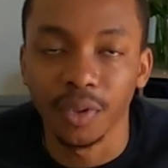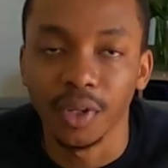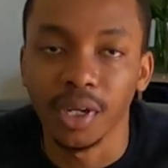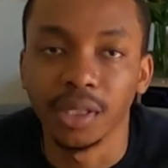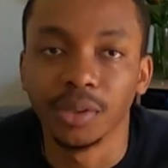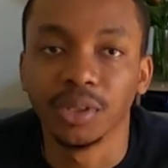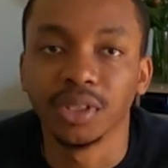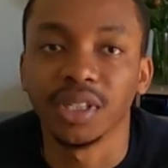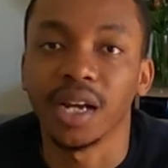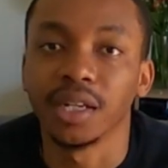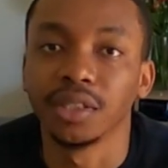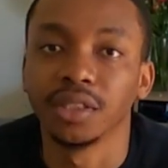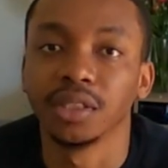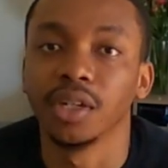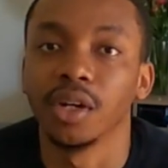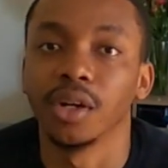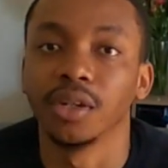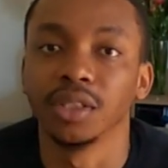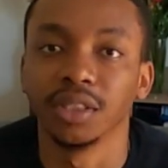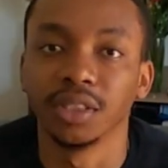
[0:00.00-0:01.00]
It's
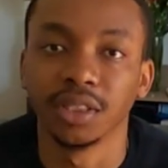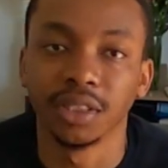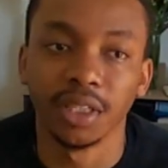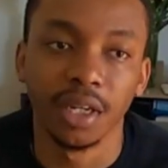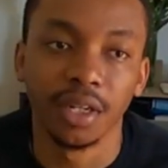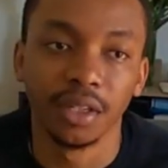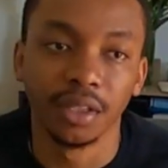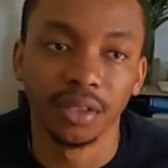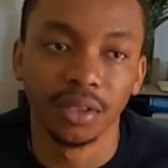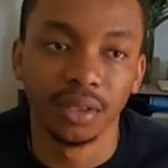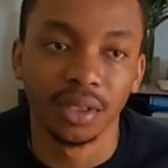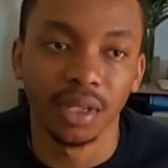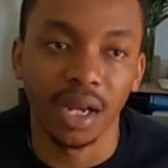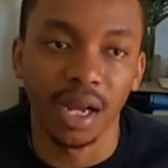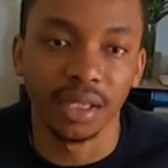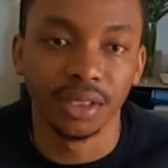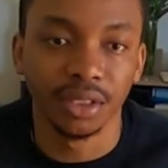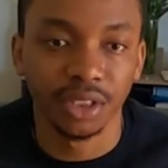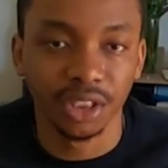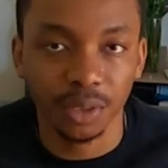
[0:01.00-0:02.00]
actually on sale
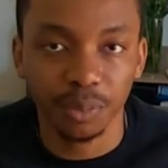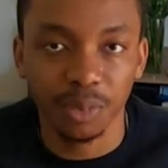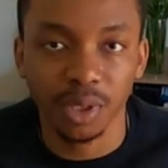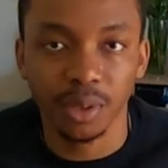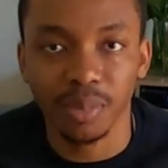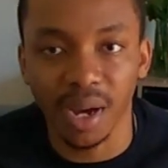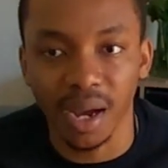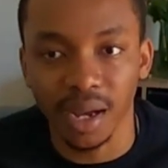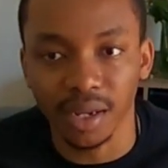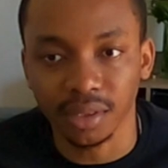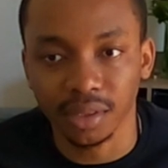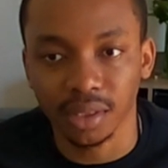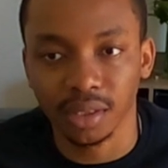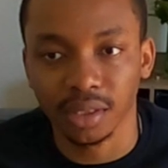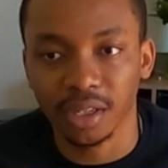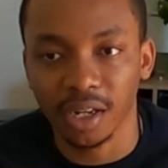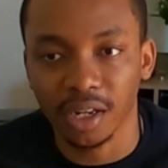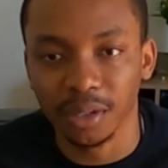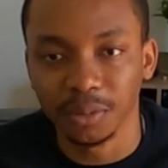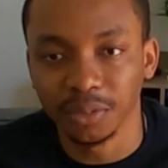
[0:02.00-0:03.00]
at
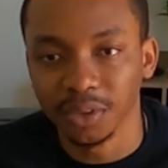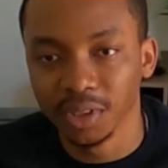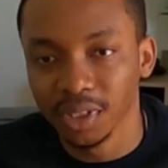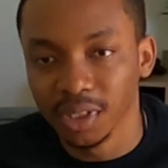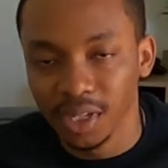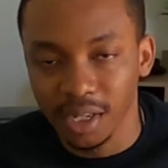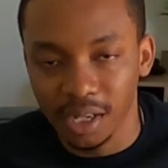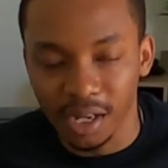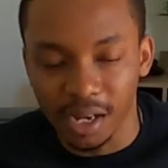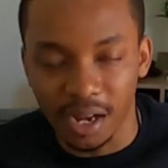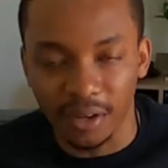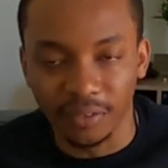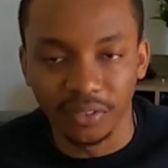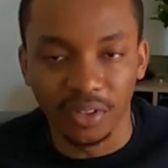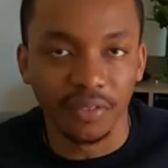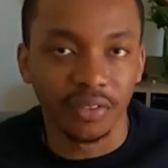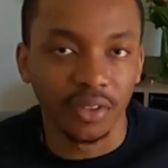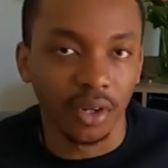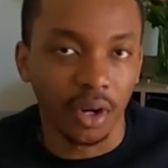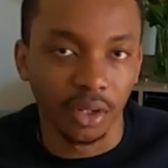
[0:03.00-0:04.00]
GPBikes.com. I've
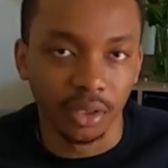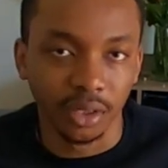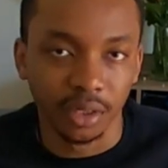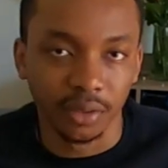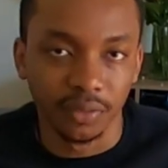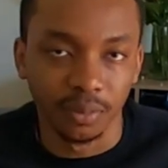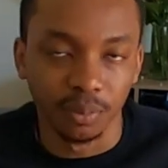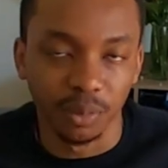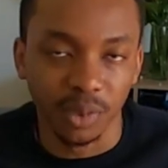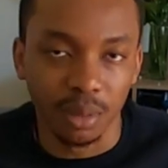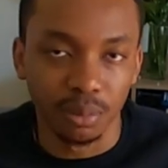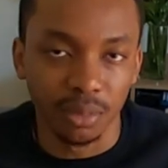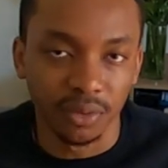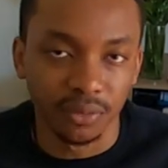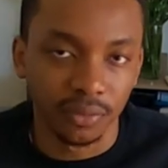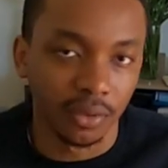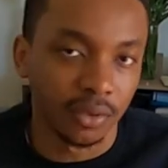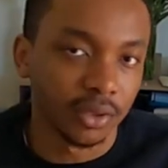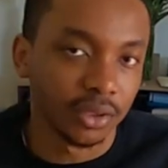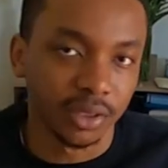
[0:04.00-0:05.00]
never ordered from them
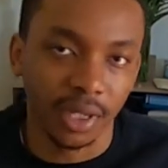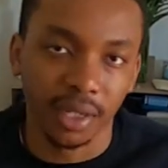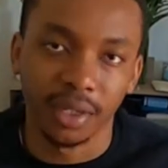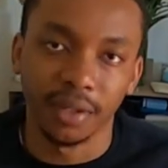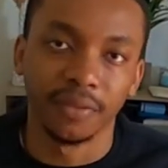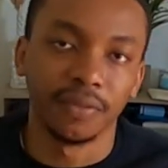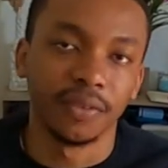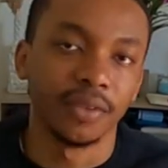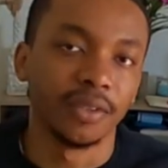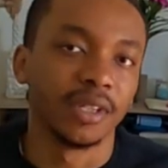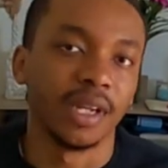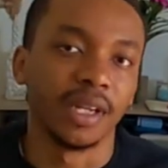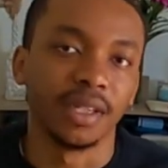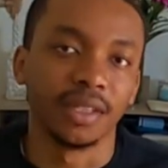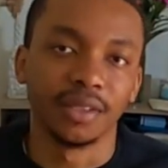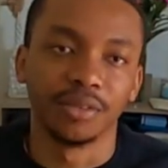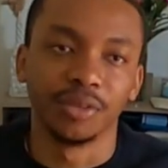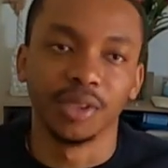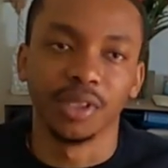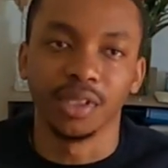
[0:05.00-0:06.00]
before, so I didn't feel
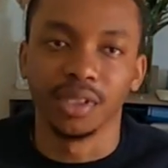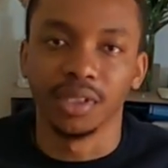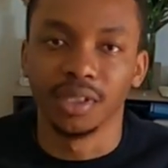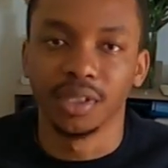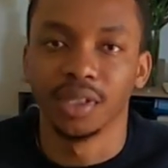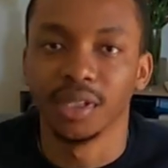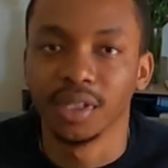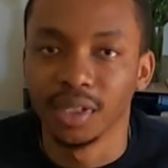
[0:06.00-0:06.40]
like really